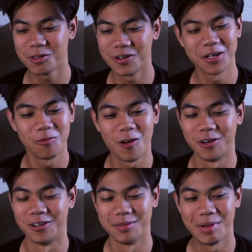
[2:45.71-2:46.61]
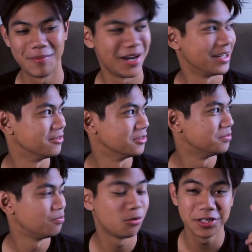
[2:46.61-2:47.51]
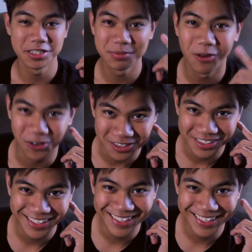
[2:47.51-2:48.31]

we were going near water, in my mind, I was pretty smart.